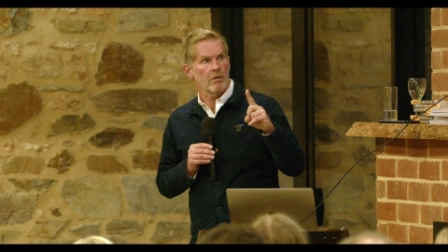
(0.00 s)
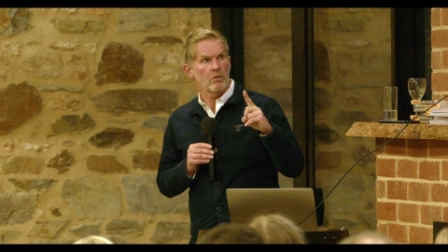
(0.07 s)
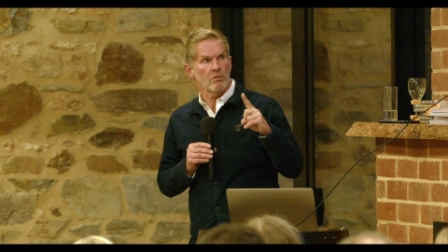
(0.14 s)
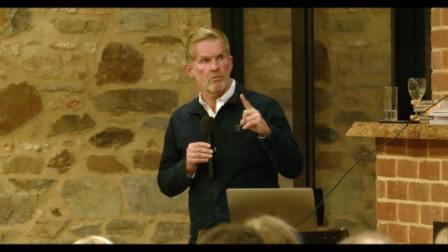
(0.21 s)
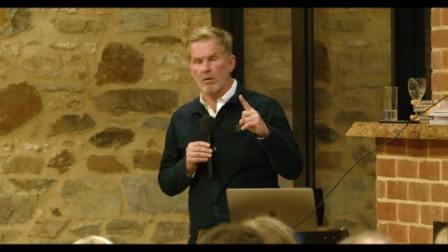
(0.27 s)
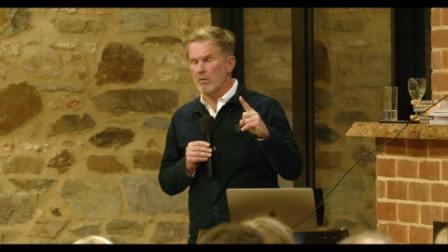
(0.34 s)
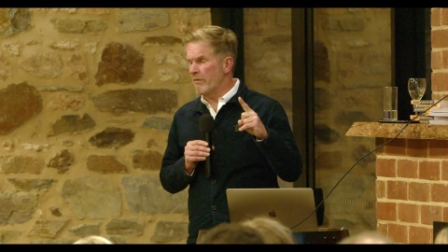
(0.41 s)
It
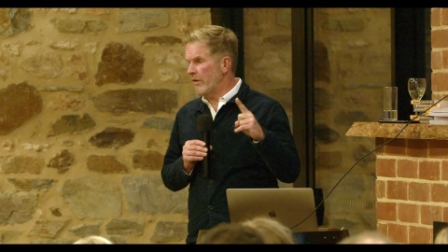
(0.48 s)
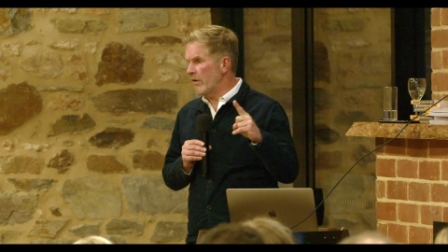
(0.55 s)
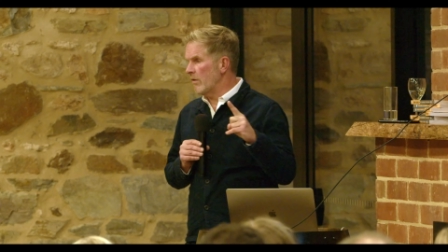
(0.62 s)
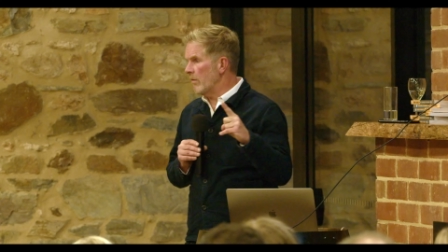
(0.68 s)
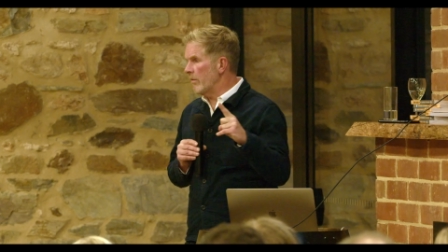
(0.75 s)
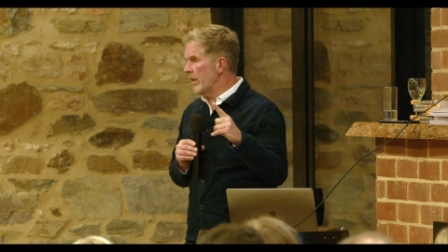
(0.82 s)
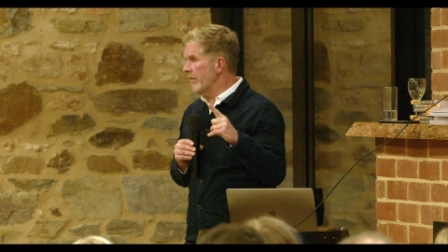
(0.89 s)
was one
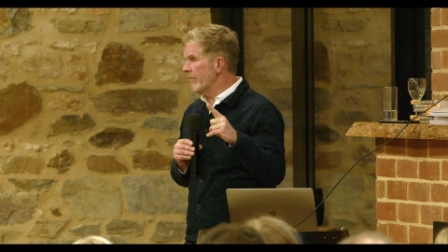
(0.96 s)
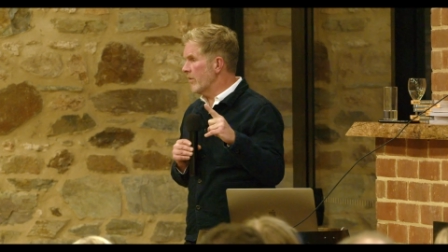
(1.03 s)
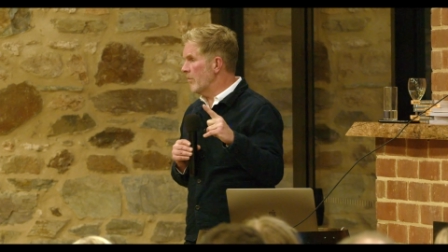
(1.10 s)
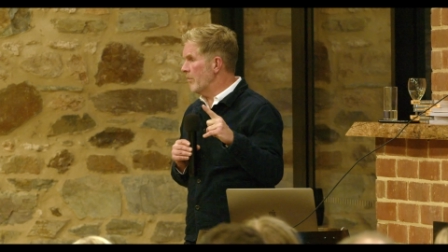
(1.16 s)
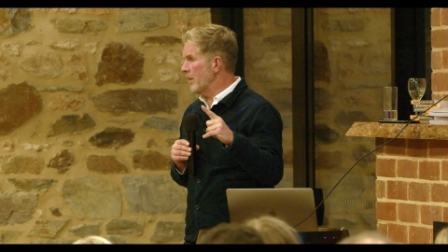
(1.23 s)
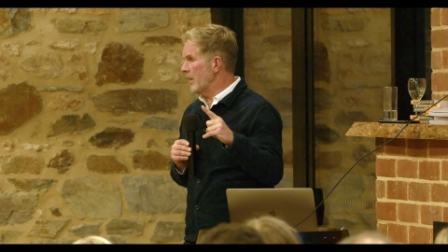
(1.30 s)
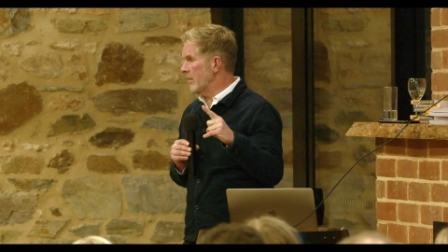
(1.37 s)
vote away
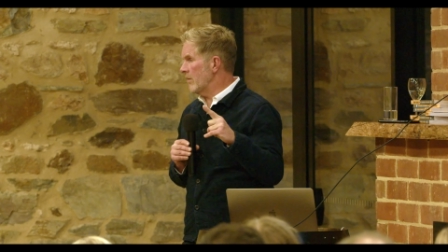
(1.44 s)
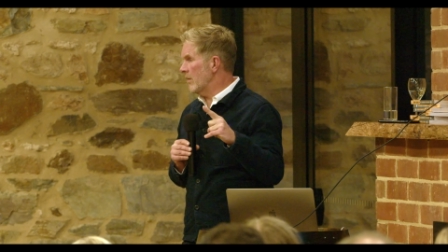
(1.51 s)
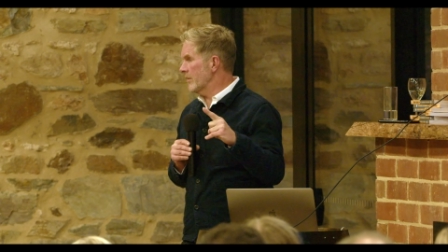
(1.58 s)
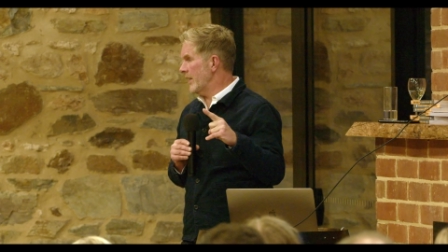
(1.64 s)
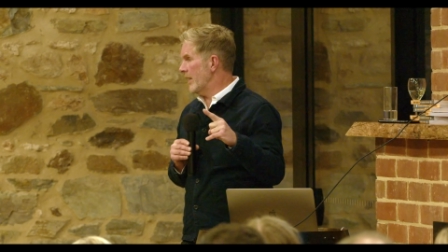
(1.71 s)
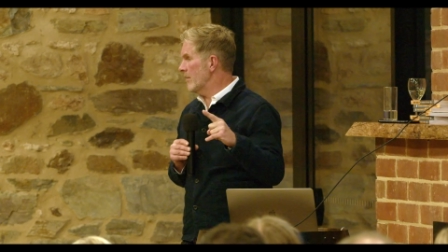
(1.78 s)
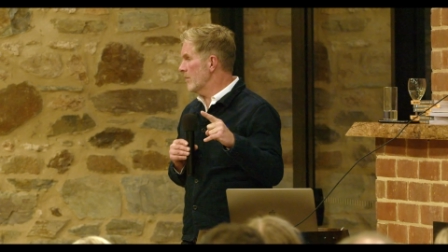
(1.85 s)
from being
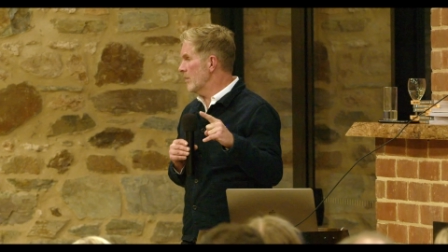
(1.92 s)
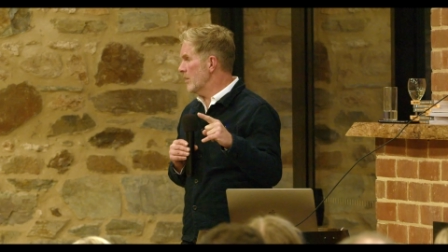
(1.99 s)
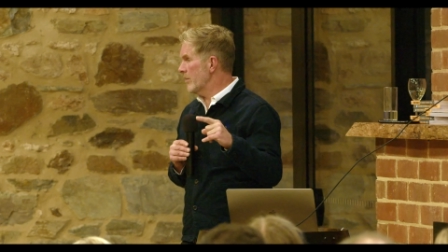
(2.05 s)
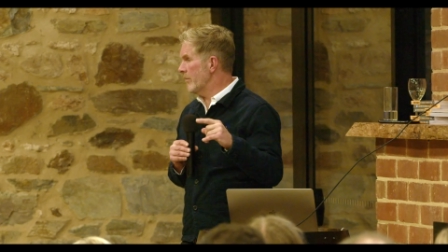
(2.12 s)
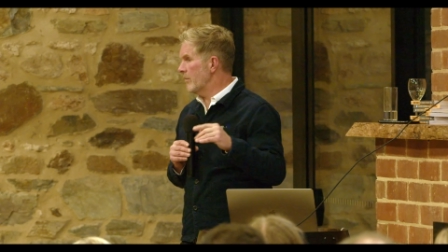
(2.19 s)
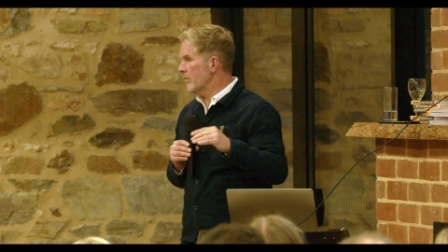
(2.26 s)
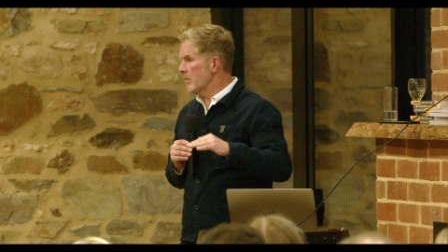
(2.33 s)
knocked down
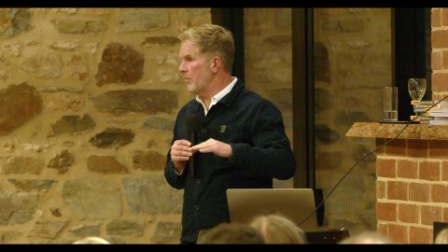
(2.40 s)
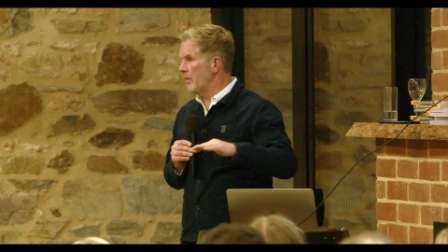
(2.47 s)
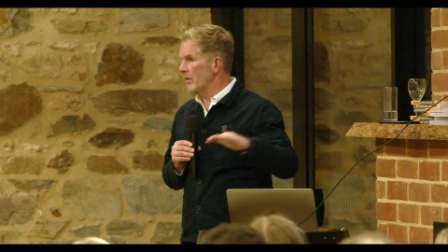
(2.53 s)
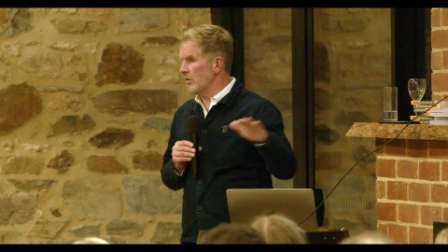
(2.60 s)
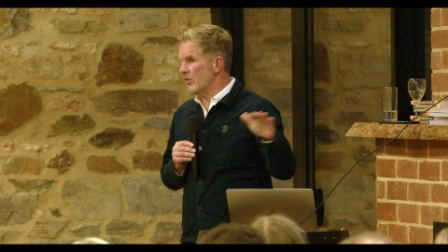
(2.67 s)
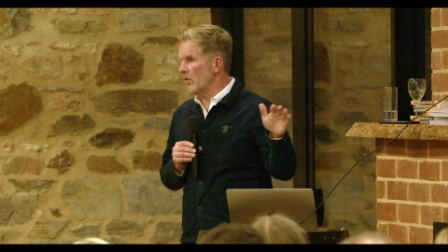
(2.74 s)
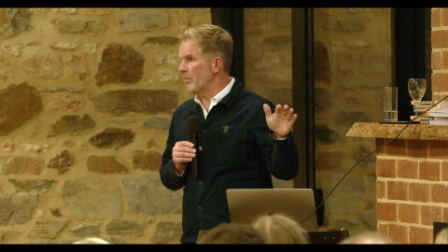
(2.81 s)
to, to
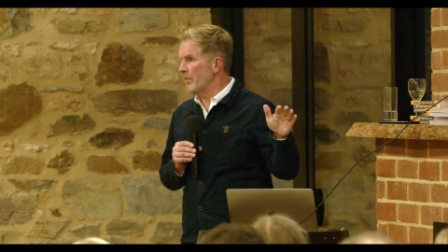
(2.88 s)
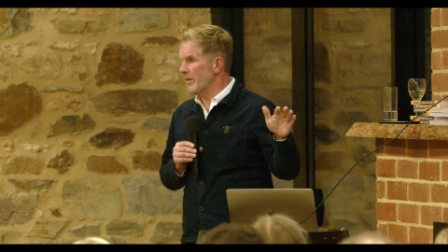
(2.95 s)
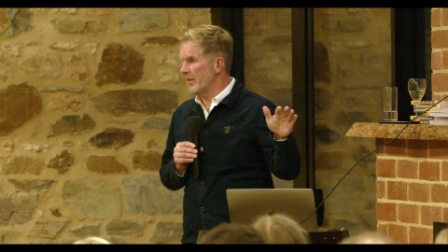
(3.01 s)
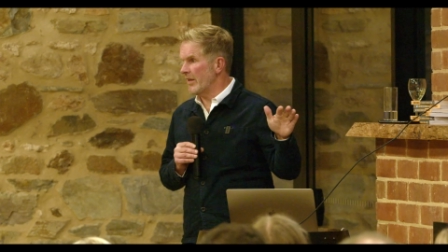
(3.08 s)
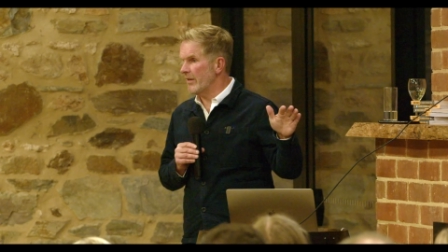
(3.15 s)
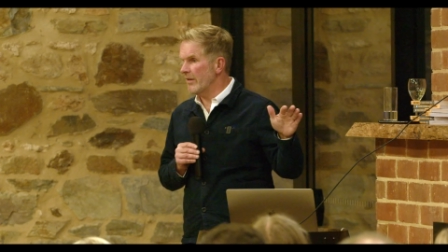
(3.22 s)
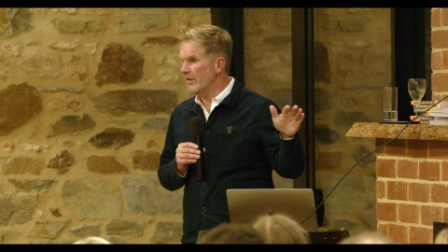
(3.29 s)
build a shopping
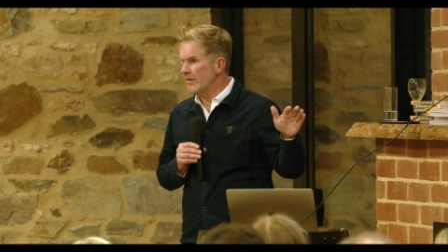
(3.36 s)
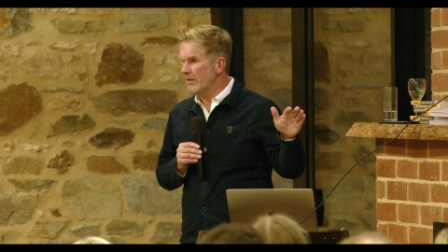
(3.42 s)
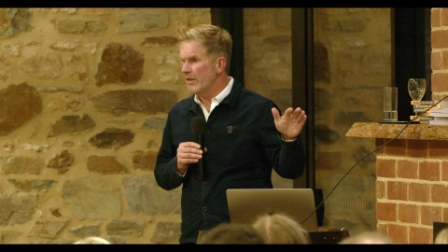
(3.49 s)
centre.